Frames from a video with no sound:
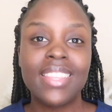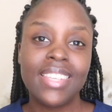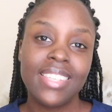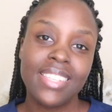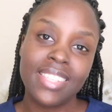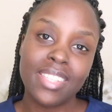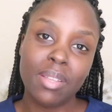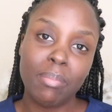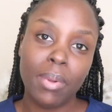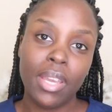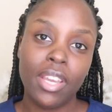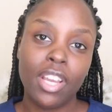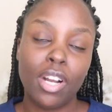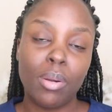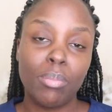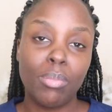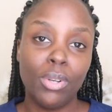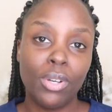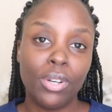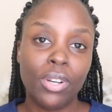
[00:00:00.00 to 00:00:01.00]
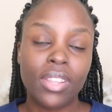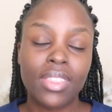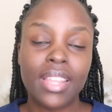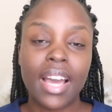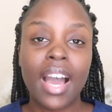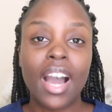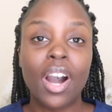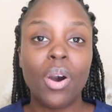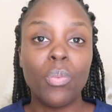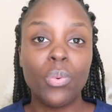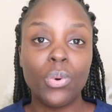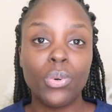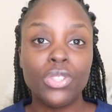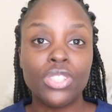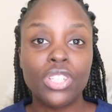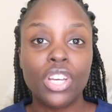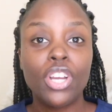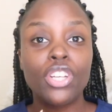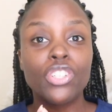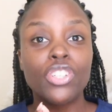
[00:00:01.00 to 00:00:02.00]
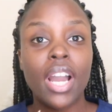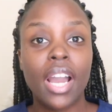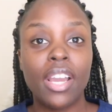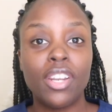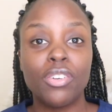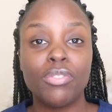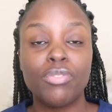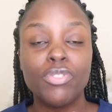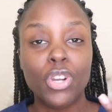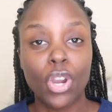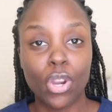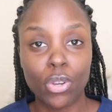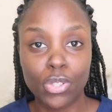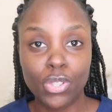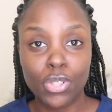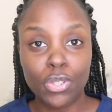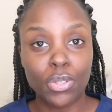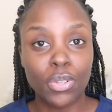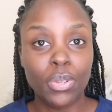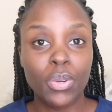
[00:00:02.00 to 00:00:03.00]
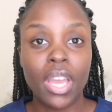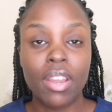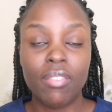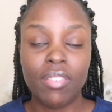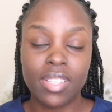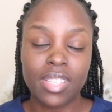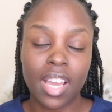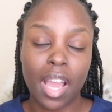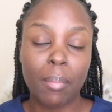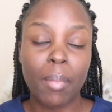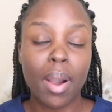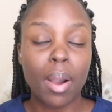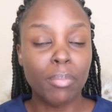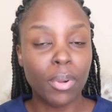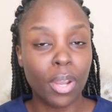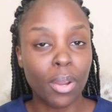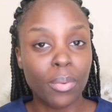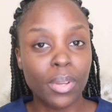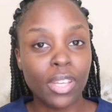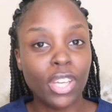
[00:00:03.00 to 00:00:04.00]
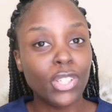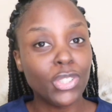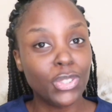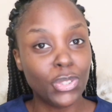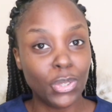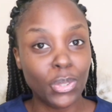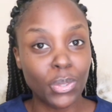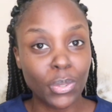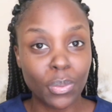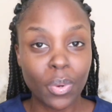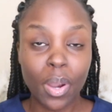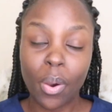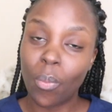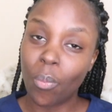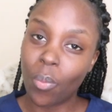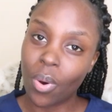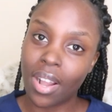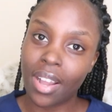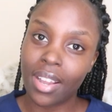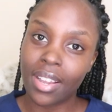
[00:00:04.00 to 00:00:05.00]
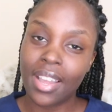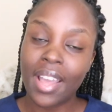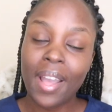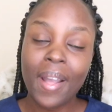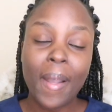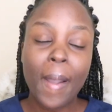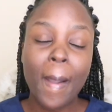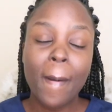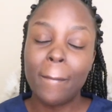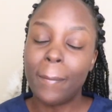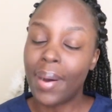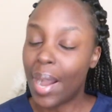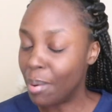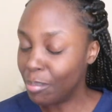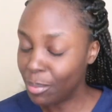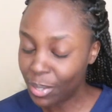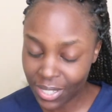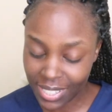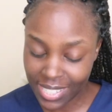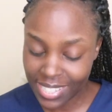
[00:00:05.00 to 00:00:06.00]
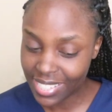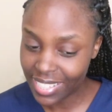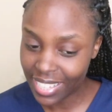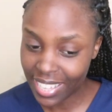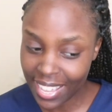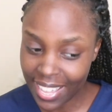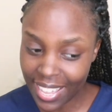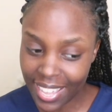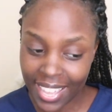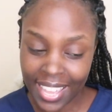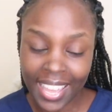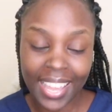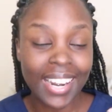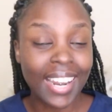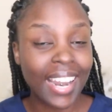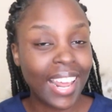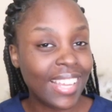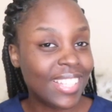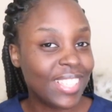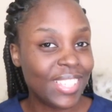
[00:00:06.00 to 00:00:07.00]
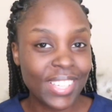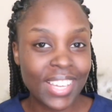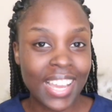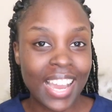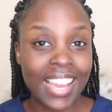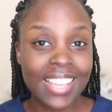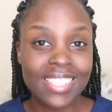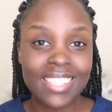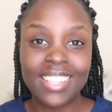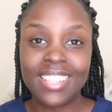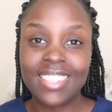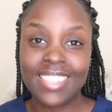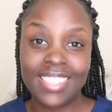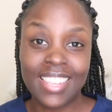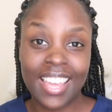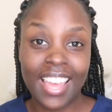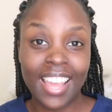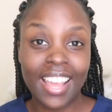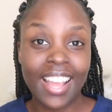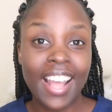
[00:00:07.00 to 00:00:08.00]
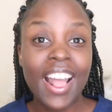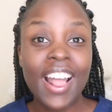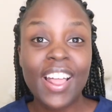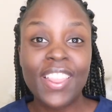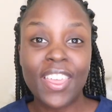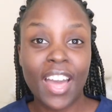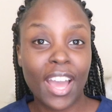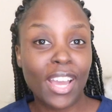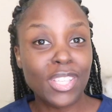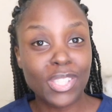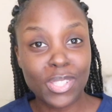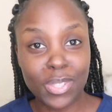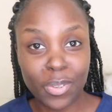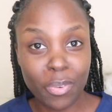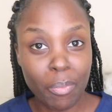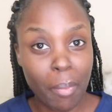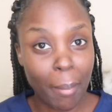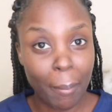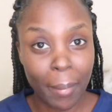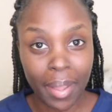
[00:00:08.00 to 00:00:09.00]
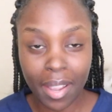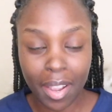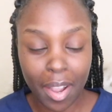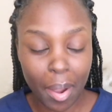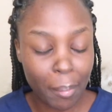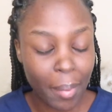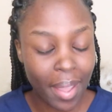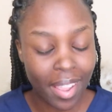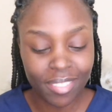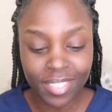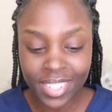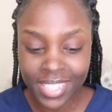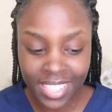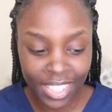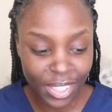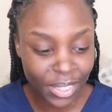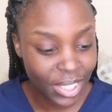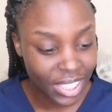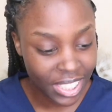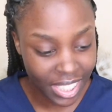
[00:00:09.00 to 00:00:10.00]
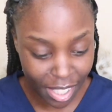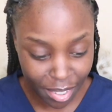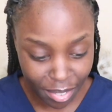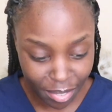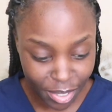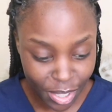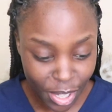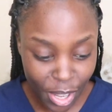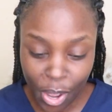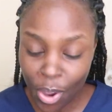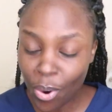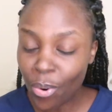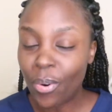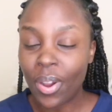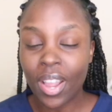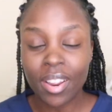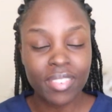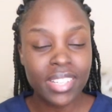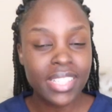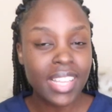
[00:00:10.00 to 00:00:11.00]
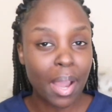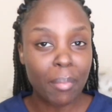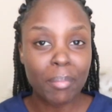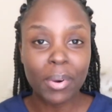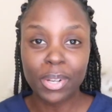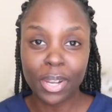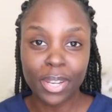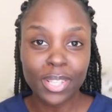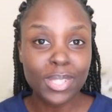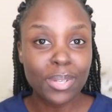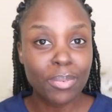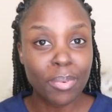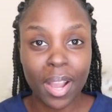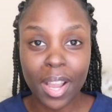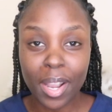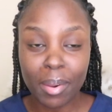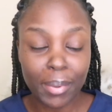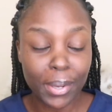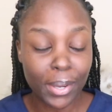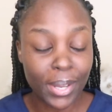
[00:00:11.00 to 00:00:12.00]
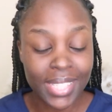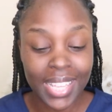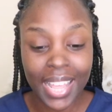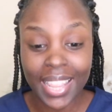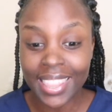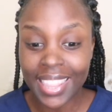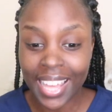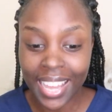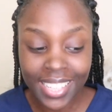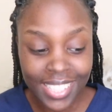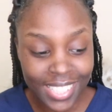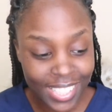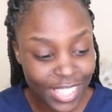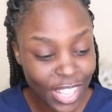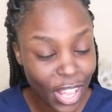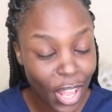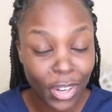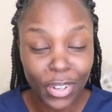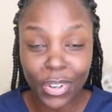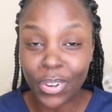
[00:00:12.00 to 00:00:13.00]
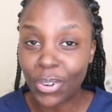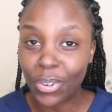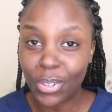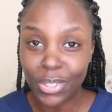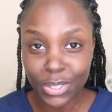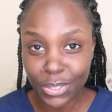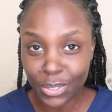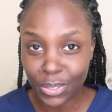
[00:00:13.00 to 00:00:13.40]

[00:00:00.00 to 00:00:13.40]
this is the makeup look that I would kind of go to every time I'm going to work. But I'm not gonna sit here and lie to you guys and say that I do my makeup every single shift or every time I go to work, because that's not